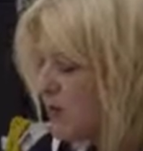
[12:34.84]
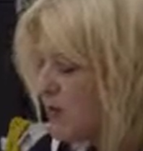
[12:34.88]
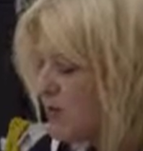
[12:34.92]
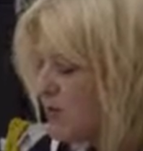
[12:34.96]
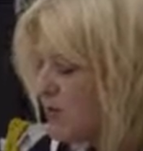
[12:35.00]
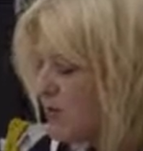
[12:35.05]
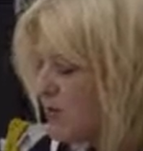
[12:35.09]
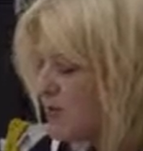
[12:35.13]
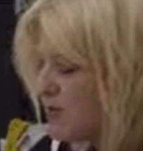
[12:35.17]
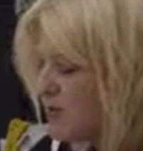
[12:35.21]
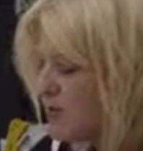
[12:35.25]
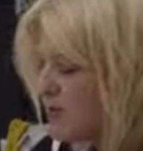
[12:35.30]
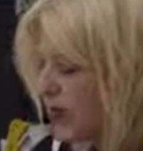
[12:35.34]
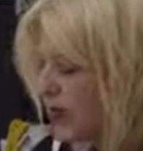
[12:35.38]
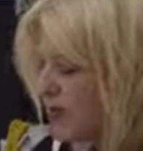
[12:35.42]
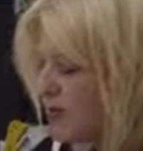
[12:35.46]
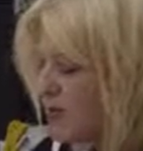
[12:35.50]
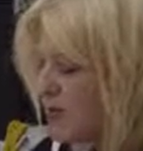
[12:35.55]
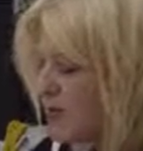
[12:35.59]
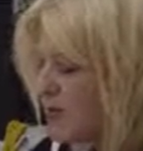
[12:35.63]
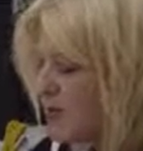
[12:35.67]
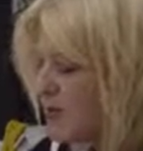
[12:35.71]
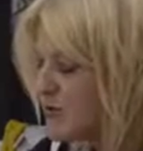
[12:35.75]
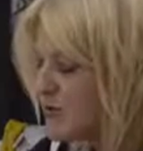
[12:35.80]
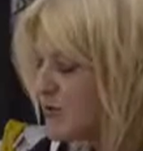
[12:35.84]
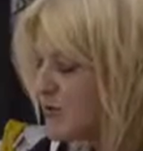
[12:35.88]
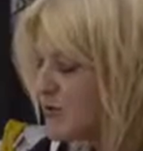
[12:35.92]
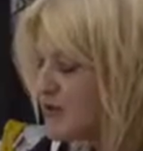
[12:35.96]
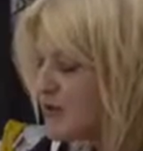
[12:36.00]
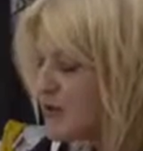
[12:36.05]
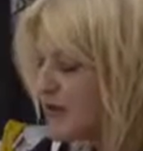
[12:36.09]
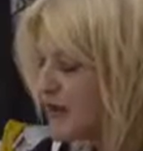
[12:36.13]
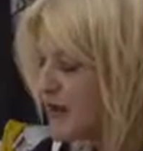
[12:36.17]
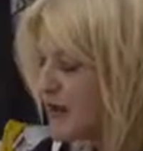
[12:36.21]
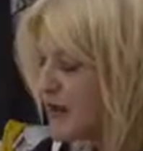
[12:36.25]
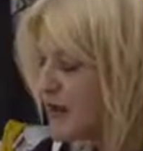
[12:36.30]
if you can practice those
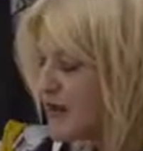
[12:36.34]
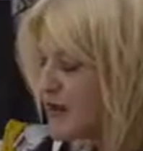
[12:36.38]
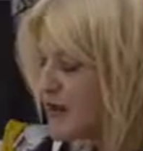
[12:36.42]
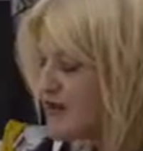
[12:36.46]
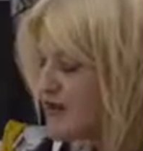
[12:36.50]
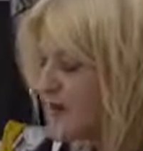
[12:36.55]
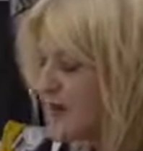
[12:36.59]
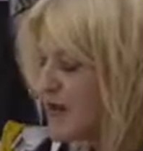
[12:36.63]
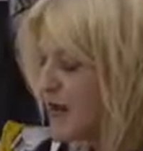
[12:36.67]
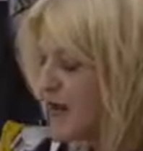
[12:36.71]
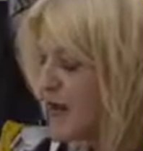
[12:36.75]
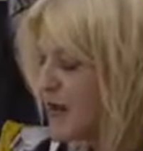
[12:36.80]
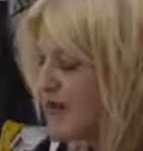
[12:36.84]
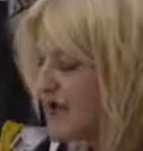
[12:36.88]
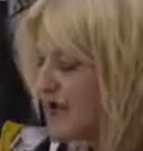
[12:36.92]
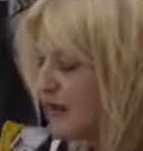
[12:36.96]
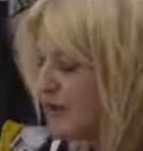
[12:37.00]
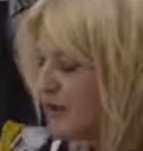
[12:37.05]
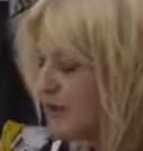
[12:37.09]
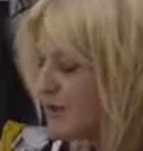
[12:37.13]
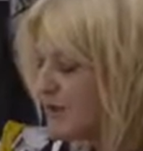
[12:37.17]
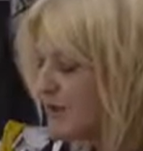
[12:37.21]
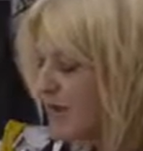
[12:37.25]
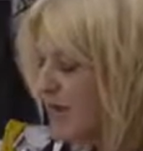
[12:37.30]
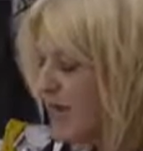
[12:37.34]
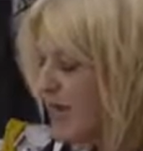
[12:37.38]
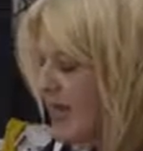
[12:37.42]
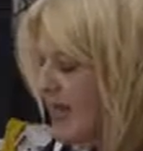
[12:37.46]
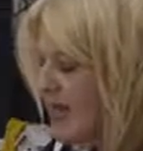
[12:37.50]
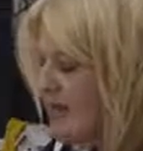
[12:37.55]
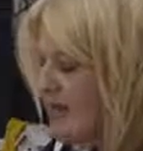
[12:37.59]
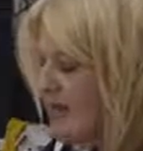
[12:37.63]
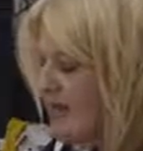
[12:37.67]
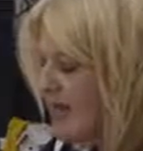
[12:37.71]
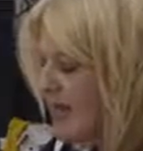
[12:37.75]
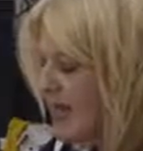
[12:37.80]
designs and get them in the
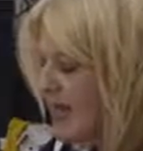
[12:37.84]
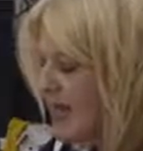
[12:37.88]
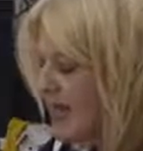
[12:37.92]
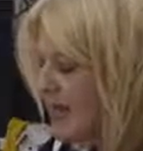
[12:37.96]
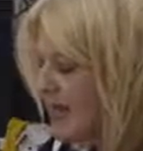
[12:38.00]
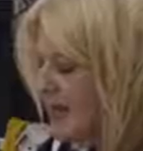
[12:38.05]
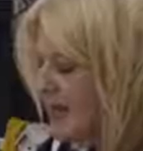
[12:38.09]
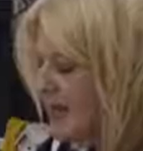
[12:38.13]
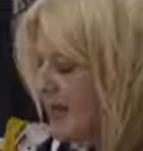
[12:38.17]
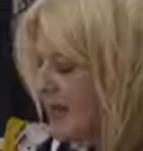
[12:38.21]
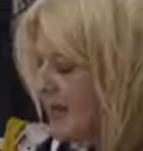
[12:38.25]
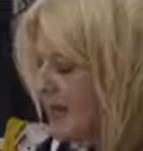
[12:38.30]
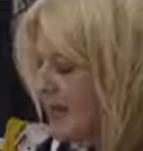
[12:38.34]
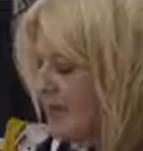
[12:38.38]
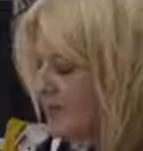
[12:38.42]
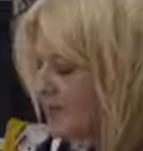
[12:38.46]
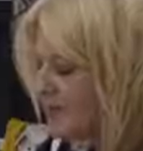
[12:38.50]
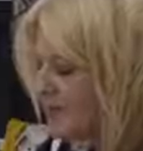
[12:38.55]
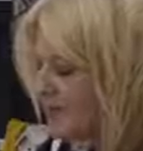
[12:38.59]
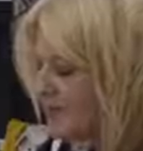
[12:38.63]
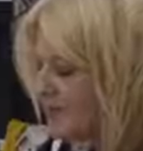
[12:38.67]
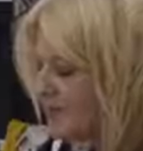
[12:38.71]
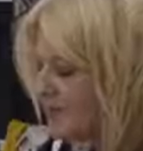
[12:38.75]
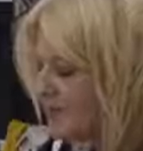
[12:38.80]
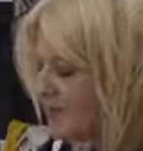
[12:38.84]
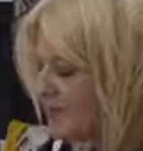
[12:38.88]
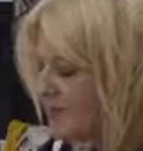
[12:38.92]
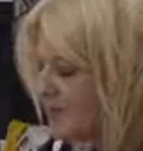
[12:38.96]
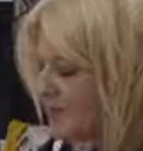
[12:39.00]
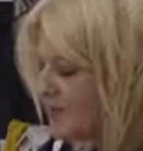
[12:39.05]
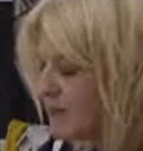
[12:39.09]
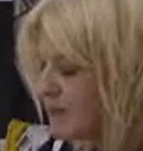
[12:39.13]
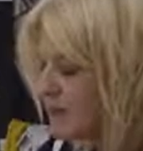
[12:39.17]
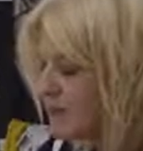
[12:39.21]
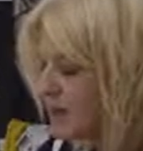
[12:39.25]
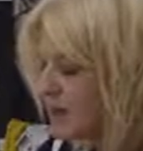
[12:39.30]
head, you're ahead of the game,
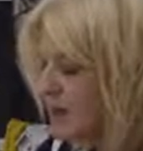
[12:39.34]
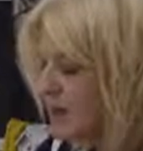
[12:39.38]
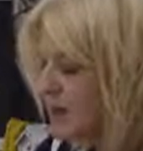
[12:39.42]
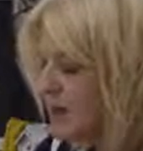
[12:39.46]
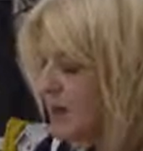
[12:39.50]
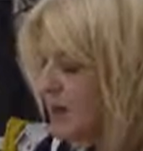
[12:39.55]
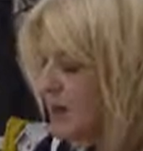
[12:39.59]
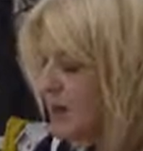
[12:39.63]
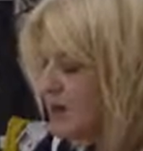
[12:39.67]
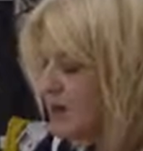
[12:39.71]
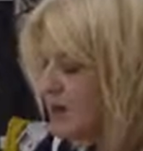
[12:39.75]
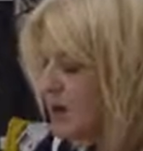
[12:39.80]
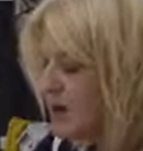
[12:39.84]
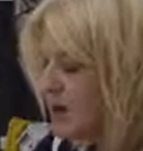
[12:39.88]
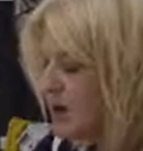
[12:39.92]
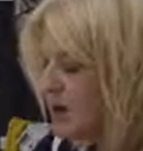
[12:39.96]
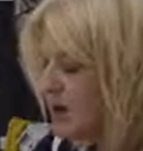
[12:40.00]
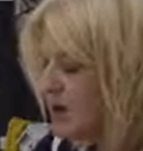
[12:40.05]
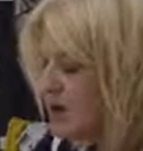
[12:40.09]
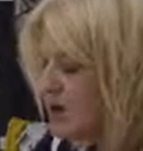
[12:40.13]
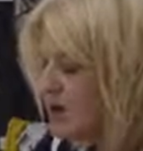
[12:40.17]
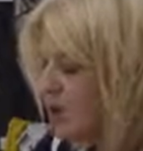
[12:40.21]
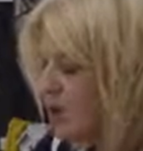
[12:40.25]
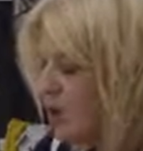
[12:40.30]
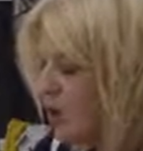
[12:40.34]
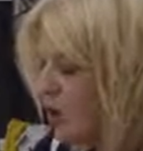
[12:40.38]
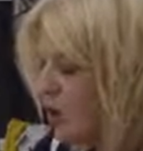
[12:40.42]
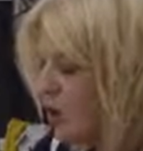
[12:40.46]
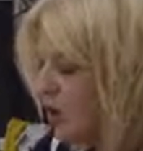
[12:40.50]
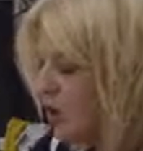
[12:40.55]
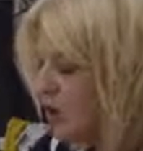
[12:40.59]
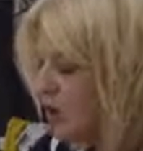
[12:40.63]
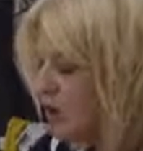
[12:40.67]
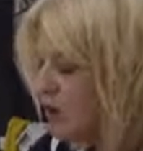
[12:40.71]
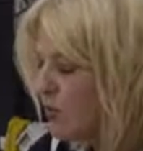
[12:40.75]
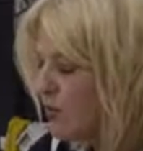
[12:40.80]
because
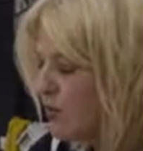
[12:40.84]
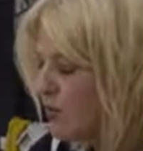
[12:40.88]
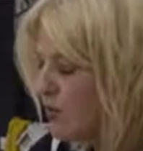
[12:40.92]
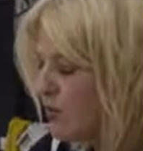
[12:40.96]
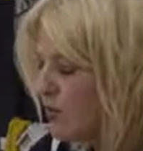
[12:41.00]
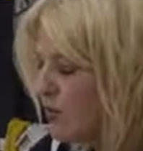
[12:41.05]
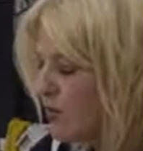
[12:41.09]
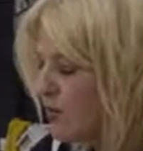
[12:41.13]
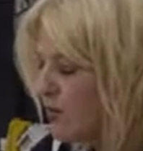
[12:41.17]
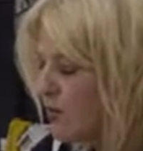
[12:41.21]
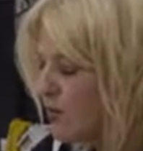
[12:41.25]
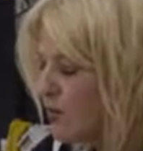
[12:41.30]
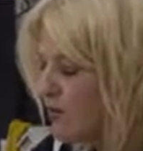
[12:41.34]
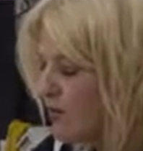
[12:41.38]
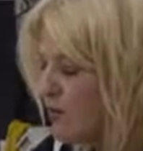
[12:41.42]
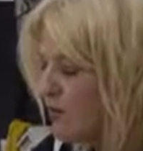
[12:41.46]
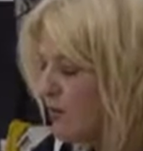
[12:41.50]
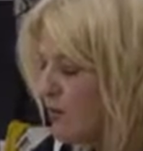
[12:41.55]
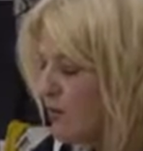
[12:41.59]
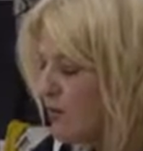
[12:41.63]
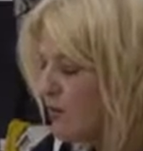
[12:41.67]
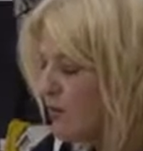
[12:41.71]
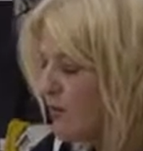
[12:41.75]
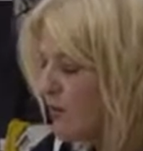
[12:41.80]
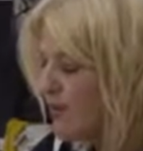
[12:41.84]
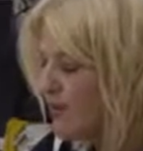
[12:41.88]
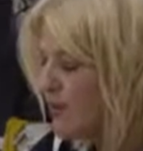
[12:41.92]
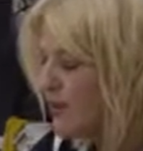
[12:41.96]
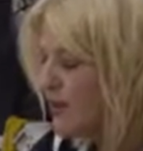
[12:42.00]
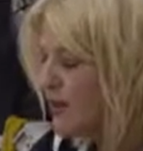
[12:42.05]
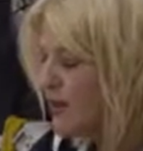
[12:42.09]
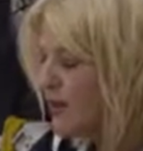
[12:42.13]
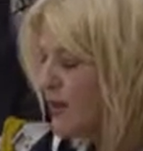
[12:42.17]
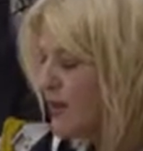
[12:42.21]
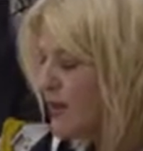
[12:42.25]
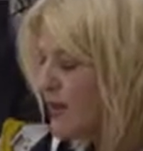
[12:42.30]
all you are doing from that point
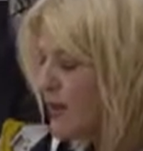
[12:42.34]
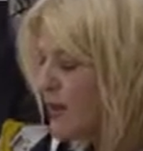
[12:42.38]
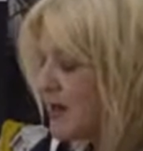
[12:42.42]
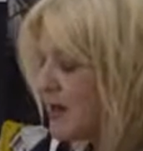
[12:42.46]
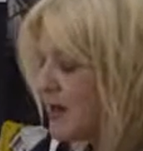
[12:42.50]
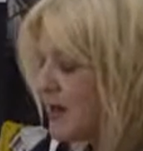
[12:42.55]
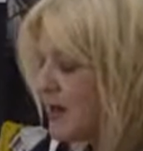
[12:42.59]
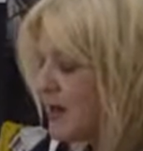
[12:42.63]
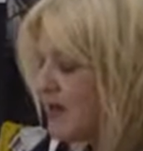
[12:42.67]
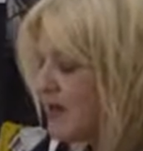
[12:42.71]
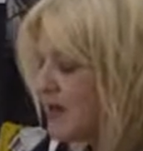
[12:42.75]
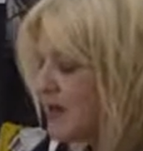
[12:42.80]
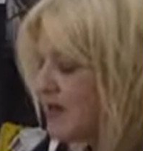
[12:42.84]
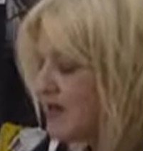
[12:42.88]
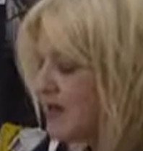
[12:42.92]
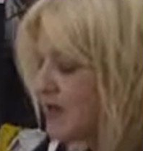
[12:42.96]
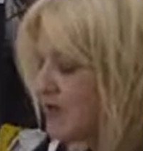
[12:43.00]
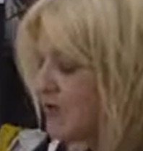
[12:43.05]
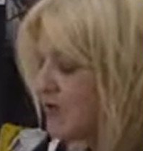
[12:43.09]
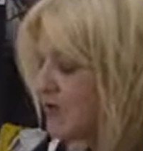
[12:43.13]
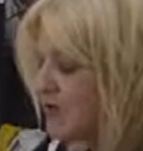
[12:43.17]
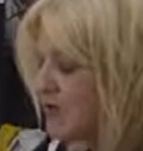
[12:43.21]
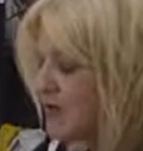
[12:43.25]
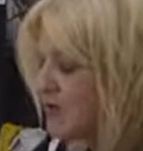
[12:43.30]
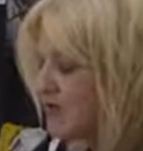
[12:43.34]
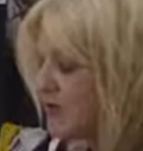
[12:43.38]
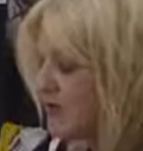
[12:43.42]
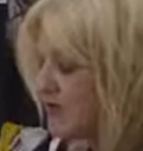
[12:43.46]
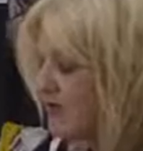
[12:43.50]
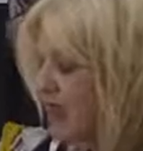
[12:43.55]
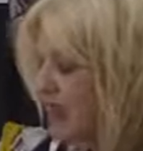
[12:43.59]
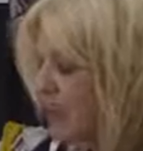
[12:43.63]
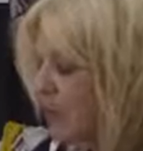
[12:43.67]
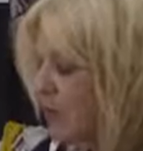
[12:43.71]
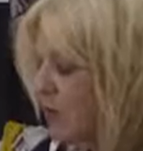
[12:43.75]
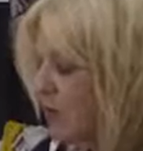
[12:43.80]
on is
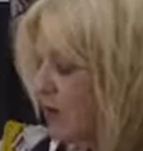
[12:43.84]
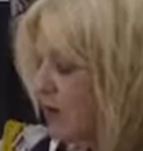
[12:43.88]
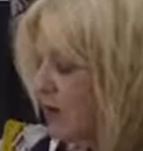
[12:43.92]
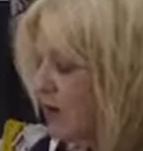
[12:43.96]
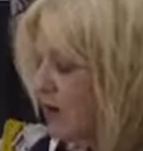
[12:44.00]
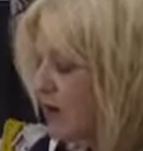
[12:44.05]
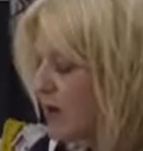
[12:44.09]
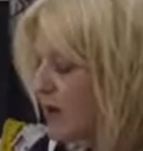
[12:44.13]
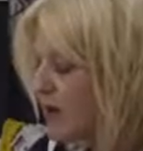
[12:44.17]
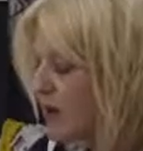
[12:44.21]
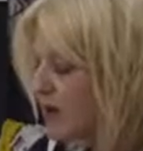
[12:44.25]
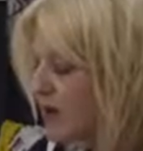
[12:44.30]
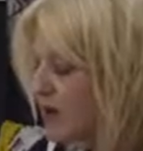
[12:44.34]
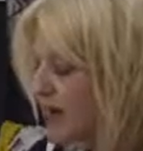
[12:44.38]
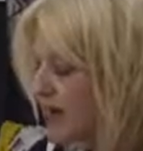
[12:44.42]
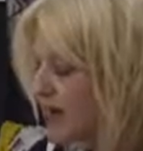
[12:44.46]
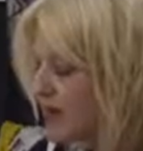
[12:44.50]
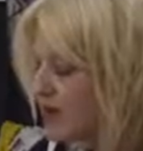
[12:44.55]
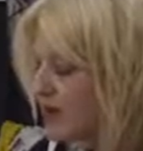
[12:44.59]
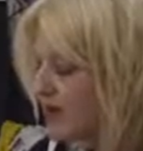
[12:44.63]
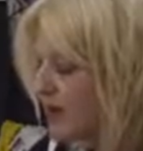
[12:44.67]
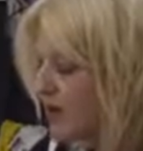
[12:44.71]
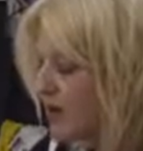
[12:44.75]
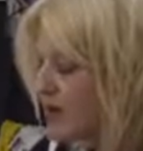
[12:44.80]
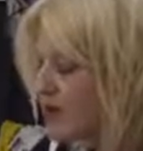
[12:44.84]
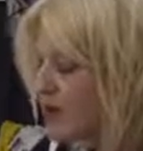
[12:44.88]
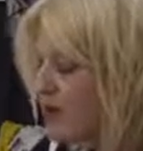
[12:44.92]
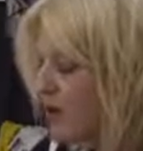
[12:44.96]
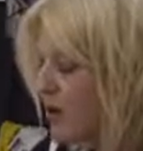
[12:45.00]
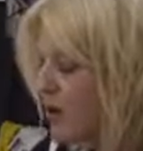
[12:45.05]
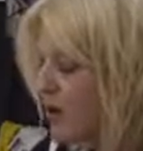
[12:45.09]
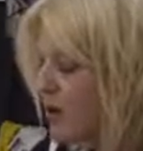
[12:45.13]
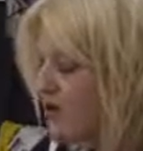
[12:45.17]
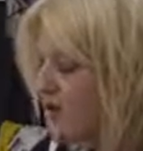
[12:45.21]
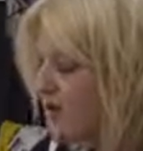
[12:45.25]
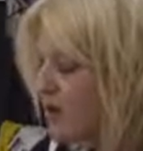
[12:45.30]
figuring out where to go next. That's the
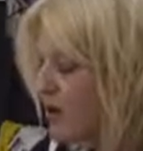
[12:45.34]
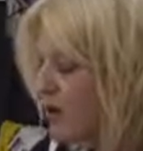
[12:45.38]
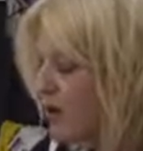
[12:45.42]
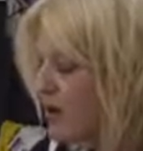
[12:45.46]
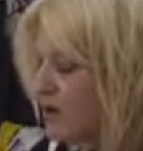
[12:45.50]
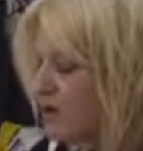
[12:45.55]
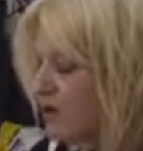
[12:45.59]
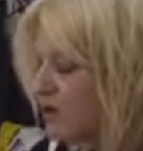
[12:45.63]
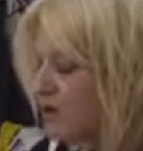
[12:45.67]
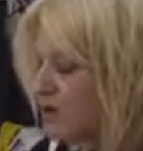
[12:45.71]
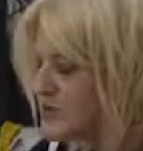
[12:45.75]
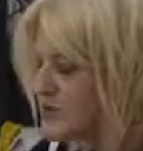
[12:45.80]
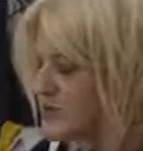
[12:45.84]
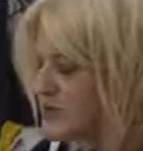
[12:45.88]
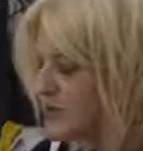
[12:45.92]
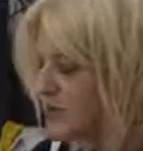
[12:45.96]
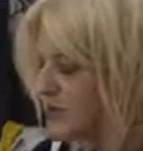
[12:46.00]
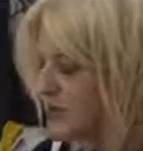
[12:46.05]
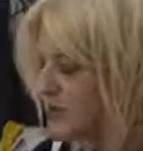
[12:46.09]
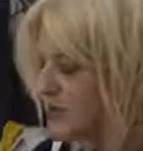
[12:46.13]
hardest part of machine